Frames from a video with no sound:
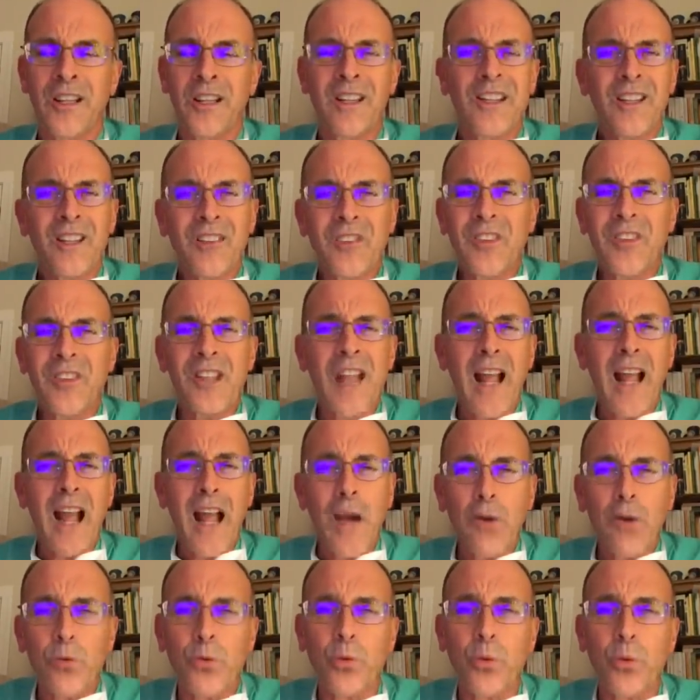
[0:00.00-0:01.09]
is an
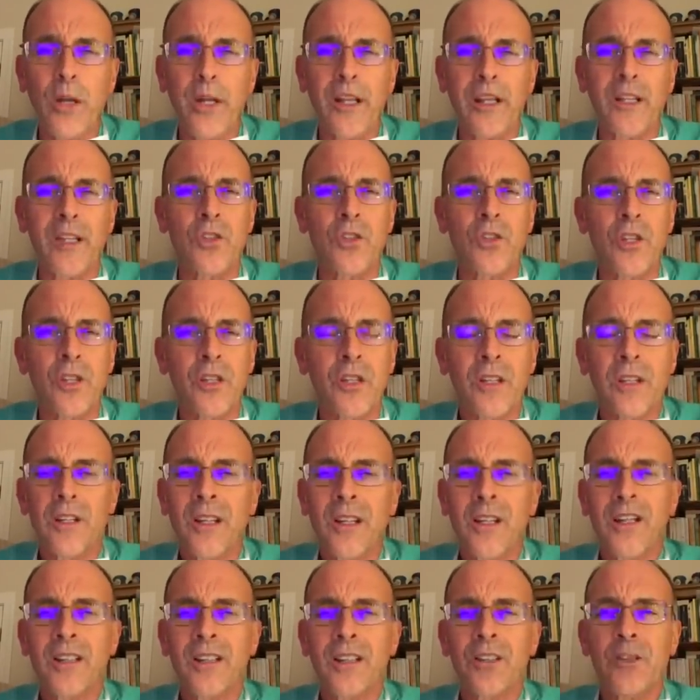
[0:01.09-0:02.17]
outrage
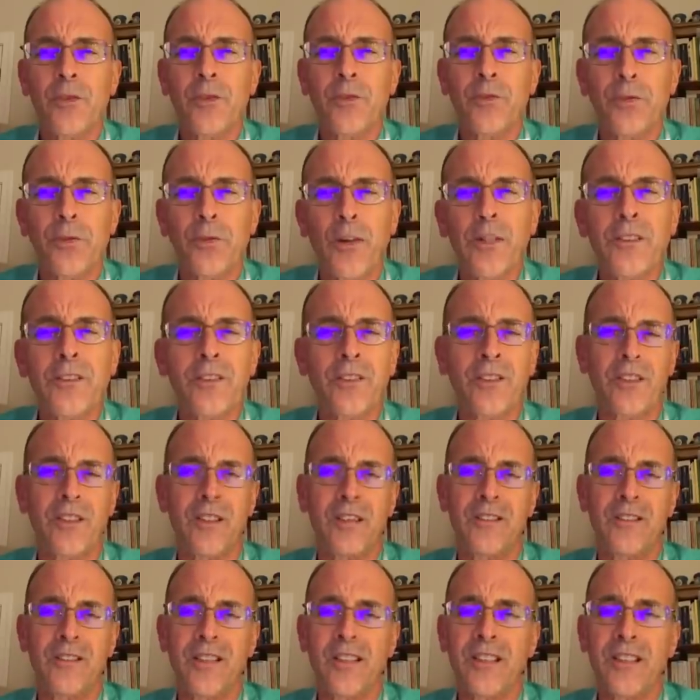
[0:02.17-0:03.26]
and an affront to the
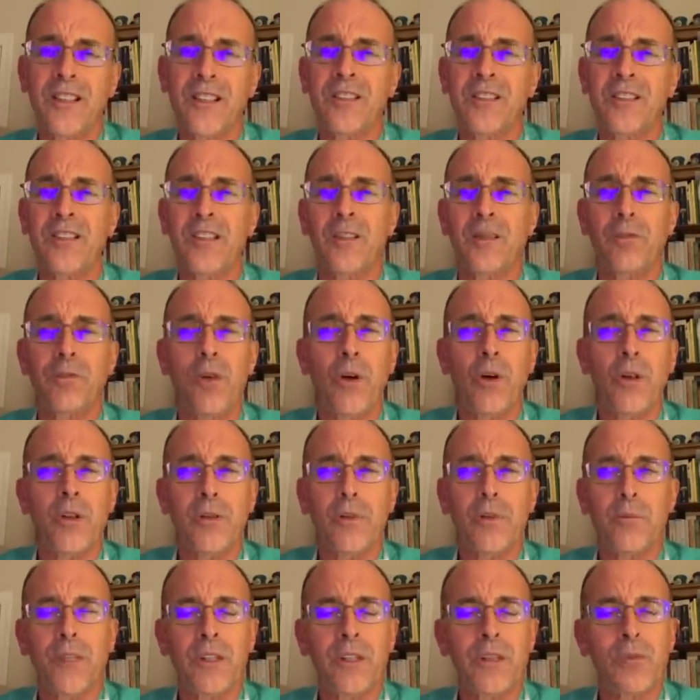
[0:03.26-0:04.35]
dignity of all the
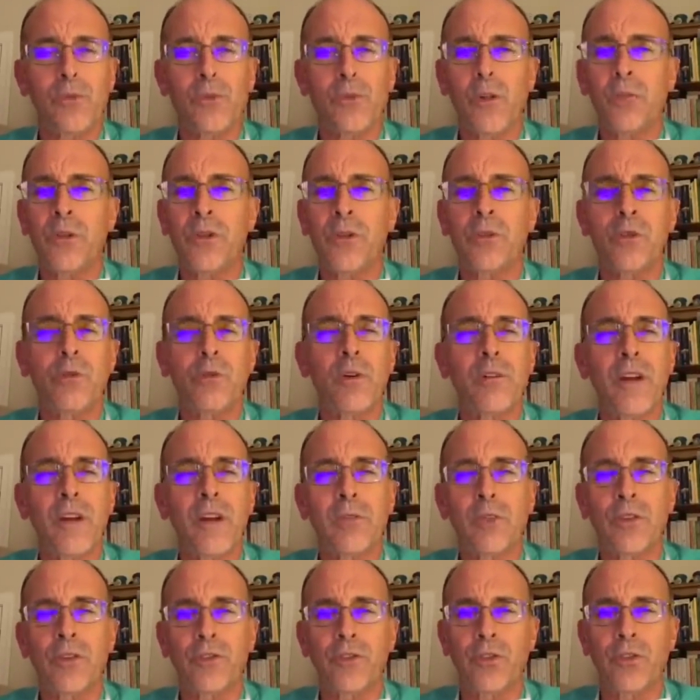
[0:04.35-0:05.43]
men and women who have
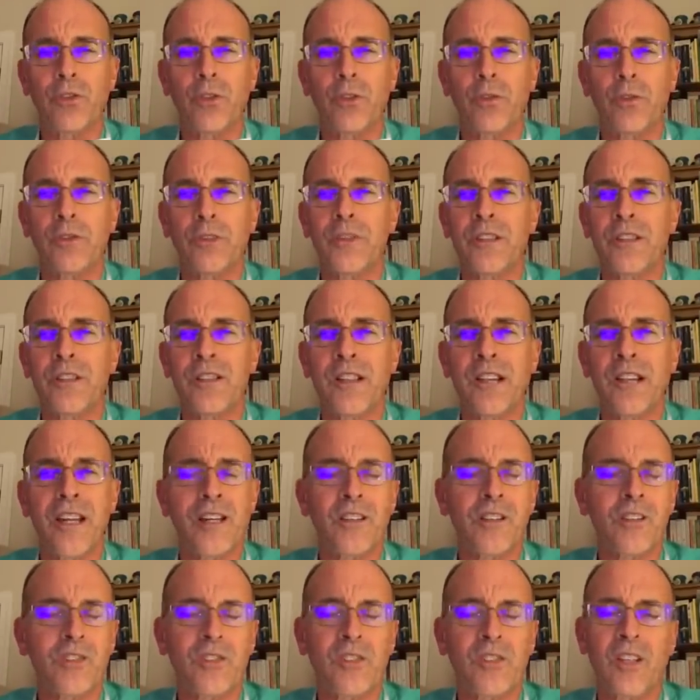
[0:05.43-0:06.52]
ever served in the
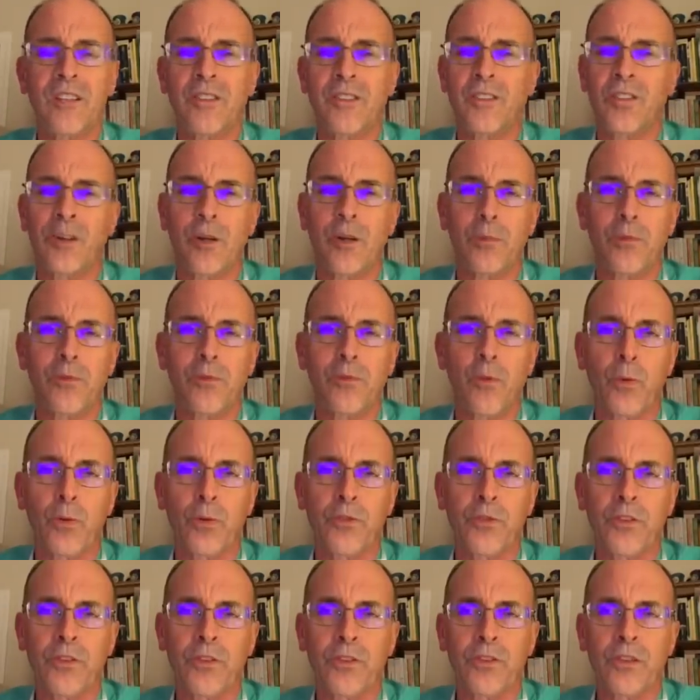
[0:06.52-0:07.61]
United States Armed
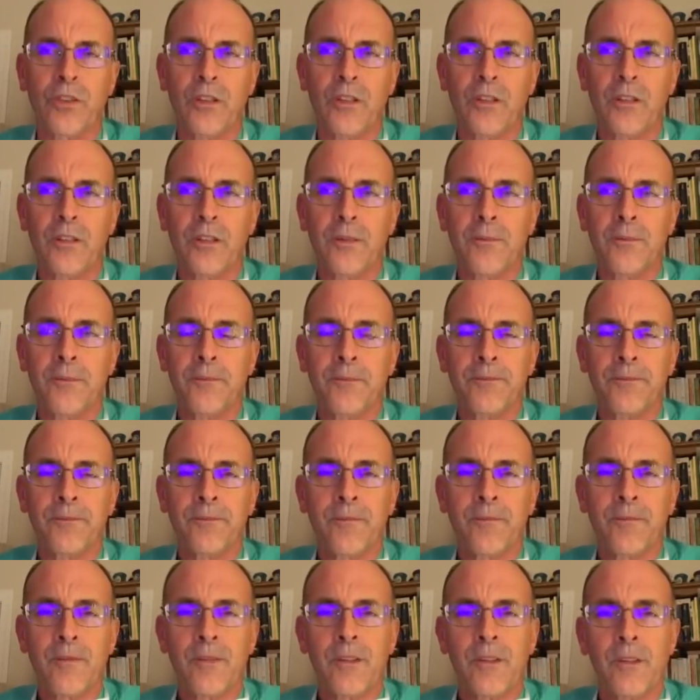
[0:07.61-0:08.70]
Forces.
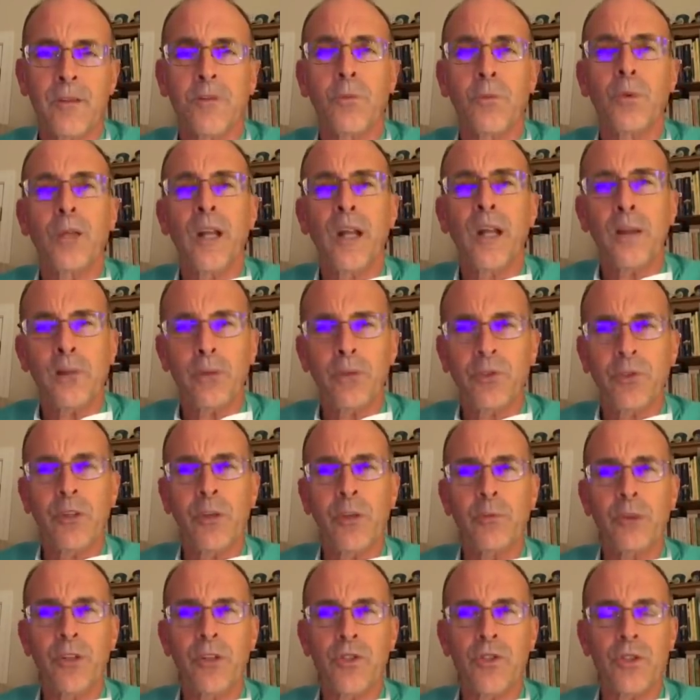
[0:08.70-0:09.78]
When I was
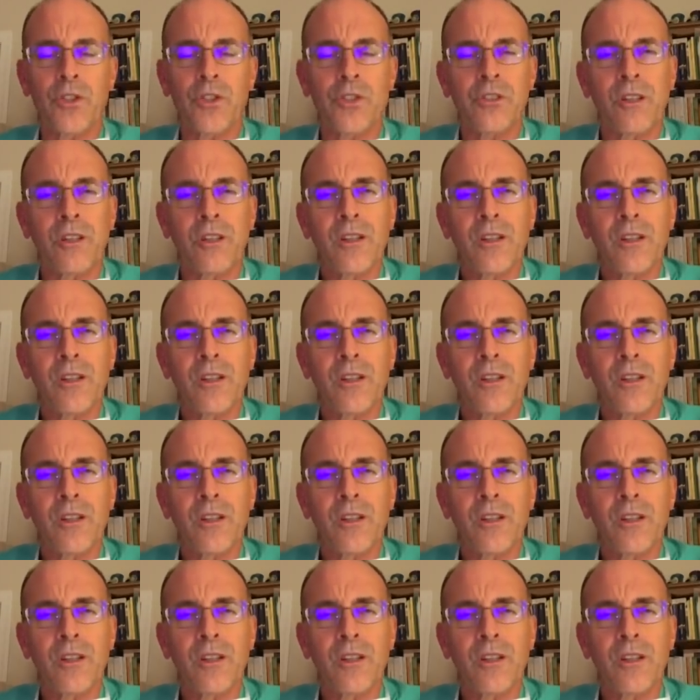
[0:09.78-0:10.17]
commissioned,